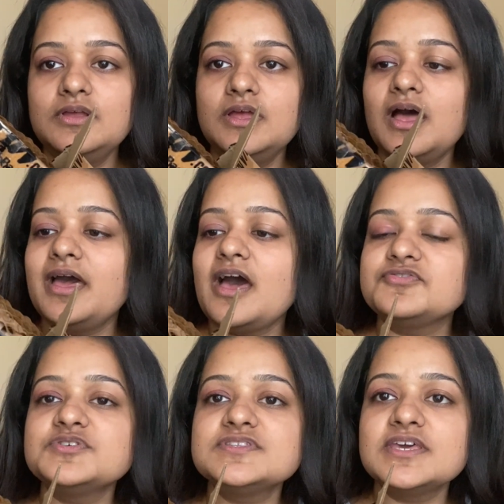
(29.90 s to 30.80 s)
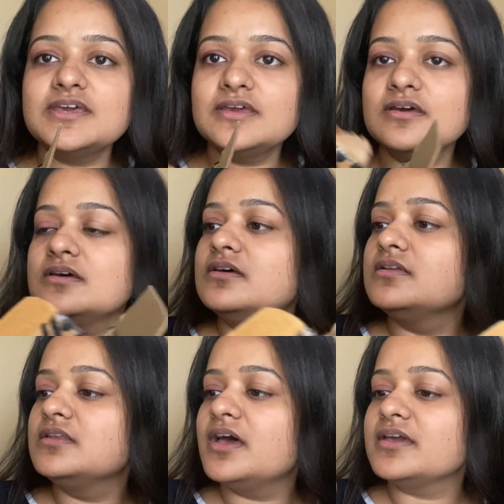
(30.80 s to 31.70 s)
I have to say,
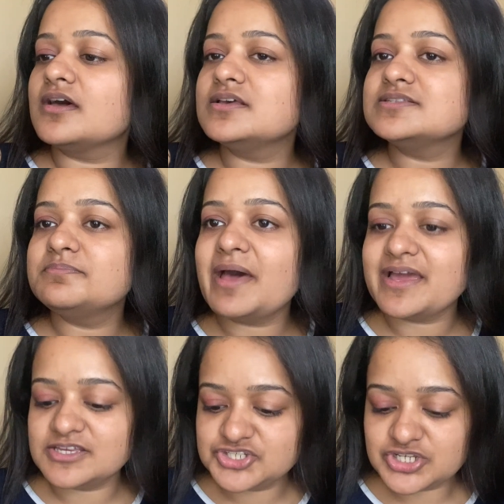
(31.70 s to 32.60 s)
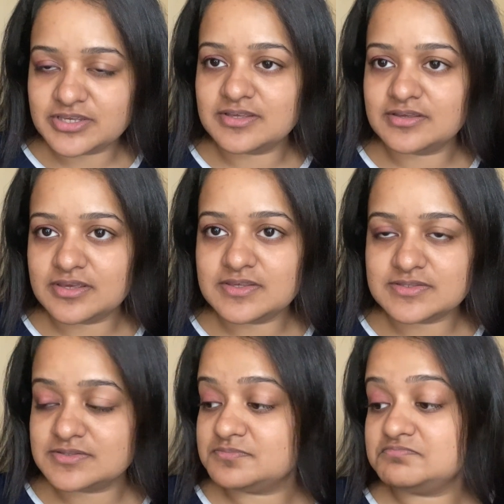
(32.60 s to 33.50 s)
Nika's packaging
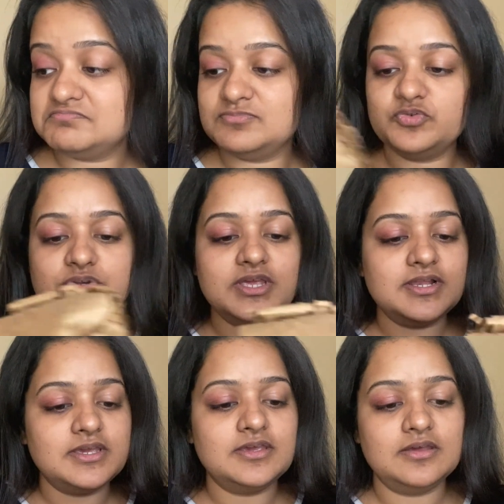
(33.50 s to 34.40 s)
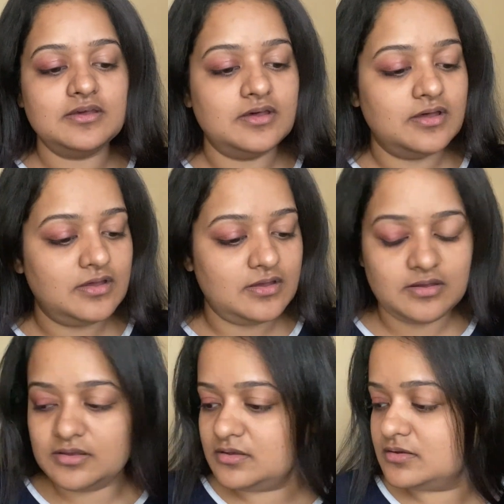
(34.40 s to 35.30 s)
is really
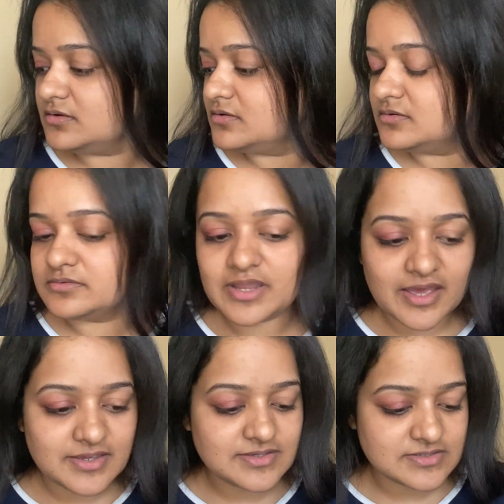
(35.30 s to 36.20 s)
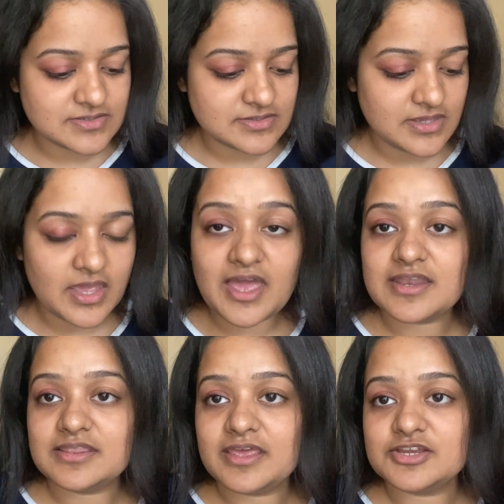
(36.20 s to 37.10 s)
nice, and
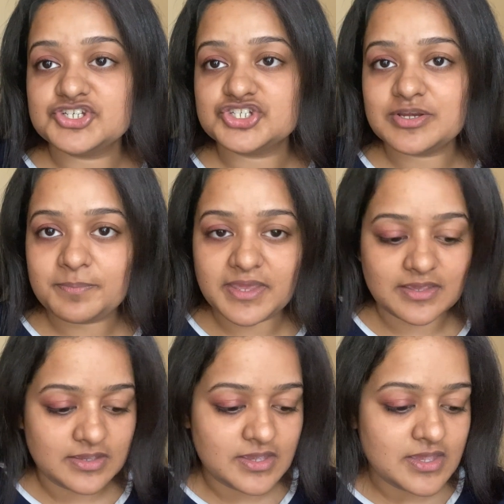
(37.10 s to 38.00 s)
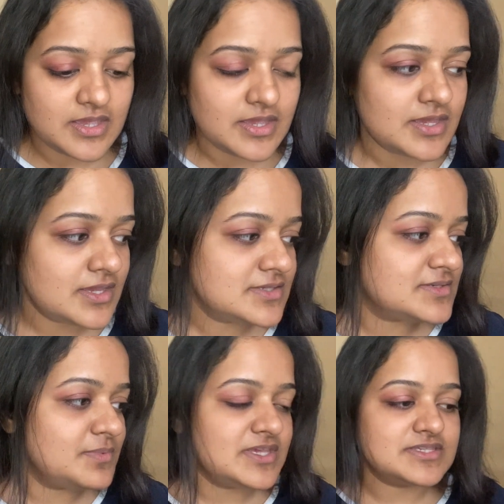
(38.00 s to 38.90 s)
their shipping is
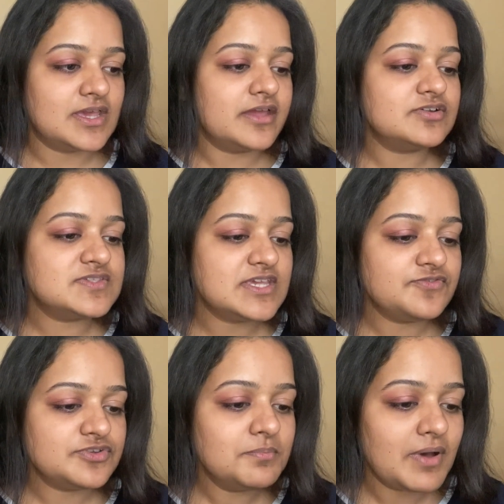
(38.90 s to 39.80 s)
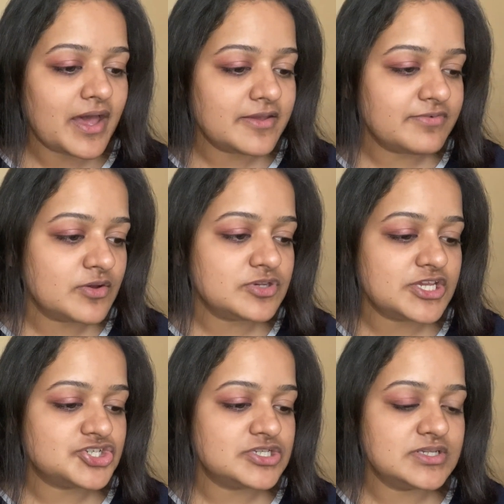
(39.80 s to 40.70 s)
amazing. I received my
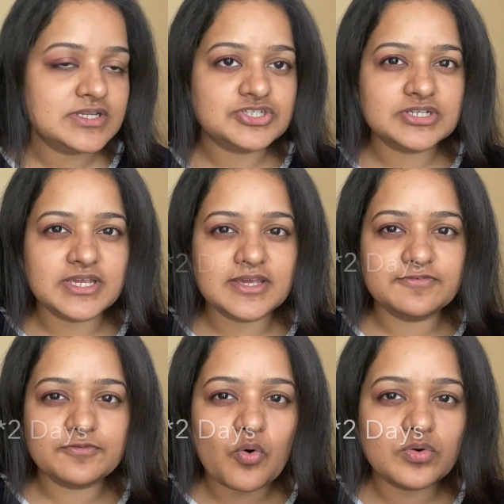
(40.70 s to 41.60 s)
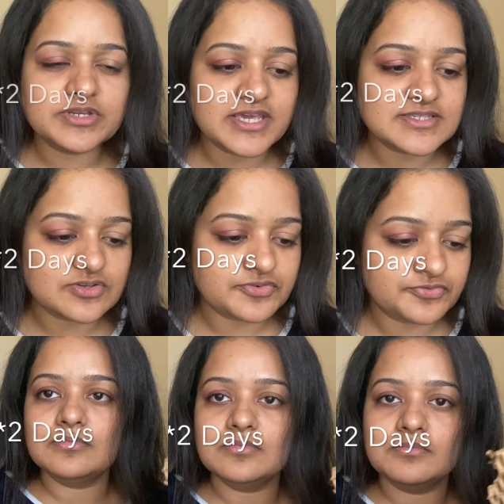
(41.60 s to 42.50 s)
foundation in literally 4 days of
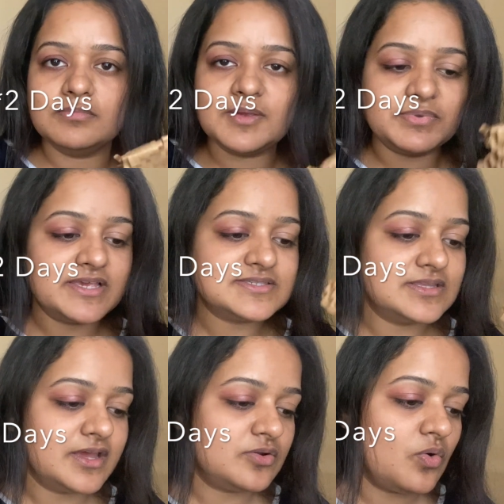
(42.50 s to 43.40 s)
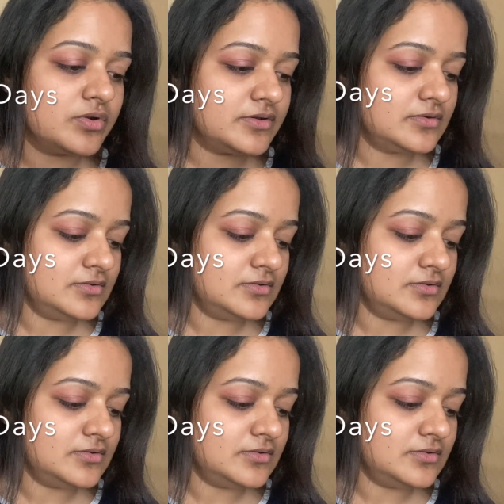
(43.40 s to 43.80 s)
me placing that order.